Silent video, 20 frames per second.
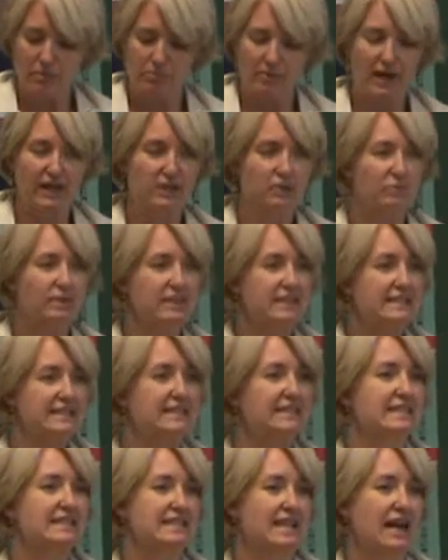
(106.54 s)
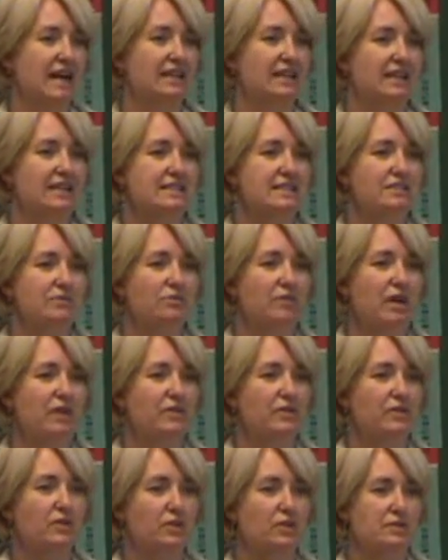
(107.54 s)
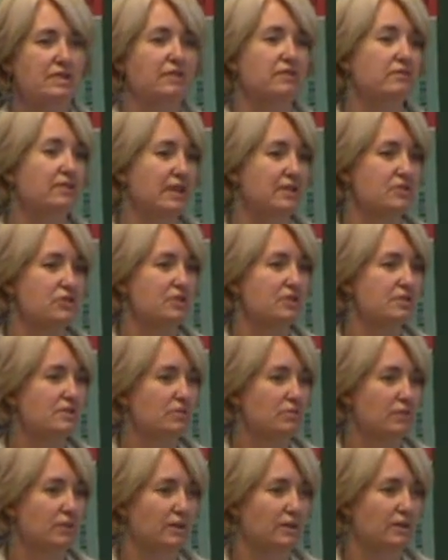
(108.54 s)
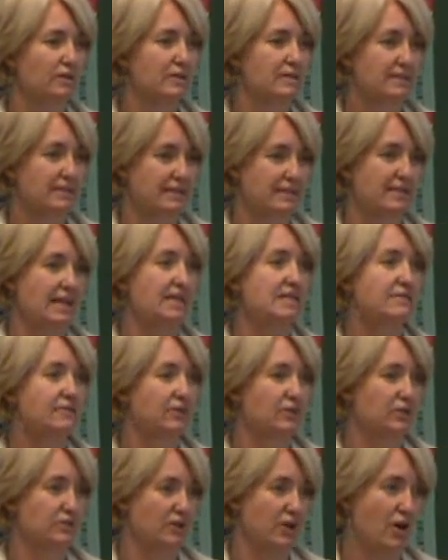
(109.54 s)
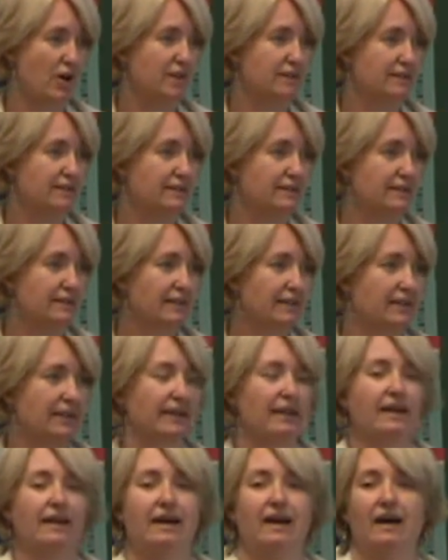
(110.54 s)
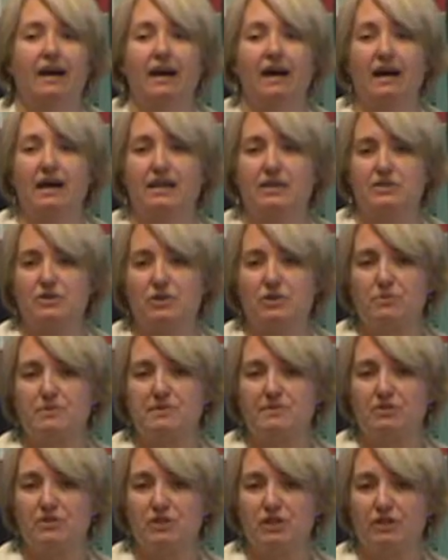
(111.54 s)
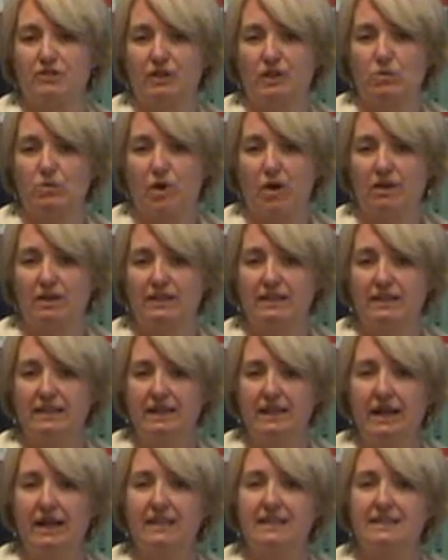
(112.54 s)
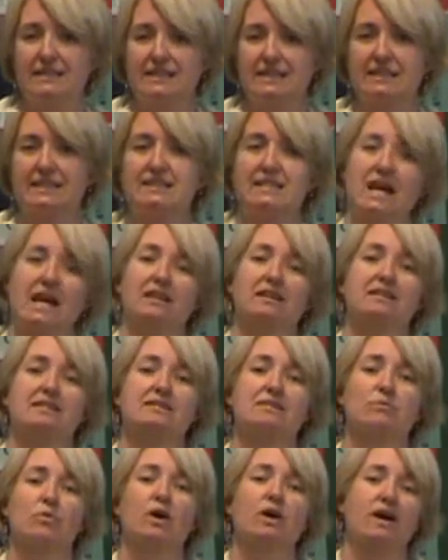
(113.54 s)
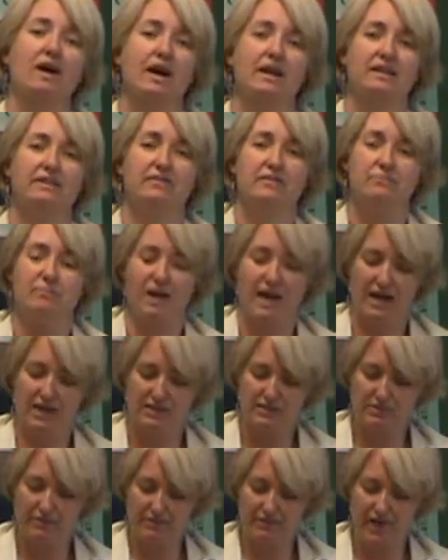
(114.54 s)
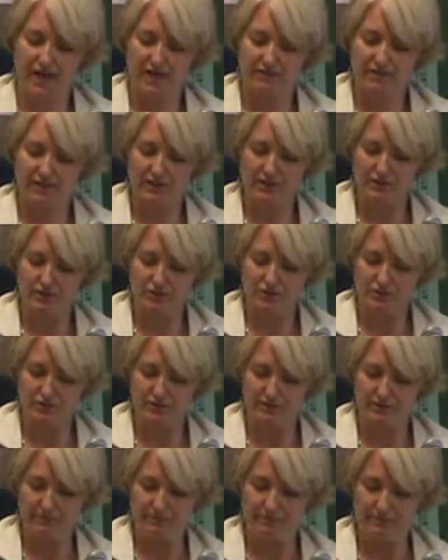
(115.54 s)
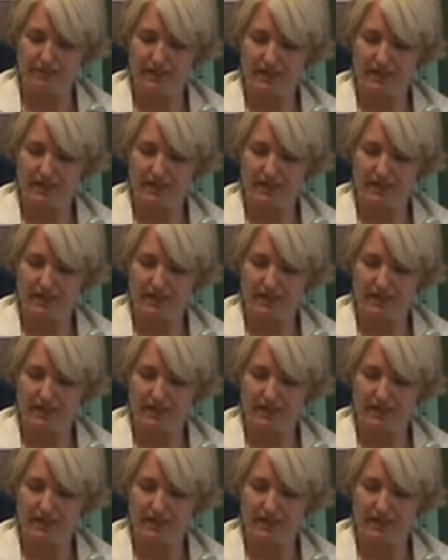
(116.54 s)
But it really didn't tell us whether those interventions were successful or not in terms of achieving quality, and it didn't tell us what kind of impact we were having on children.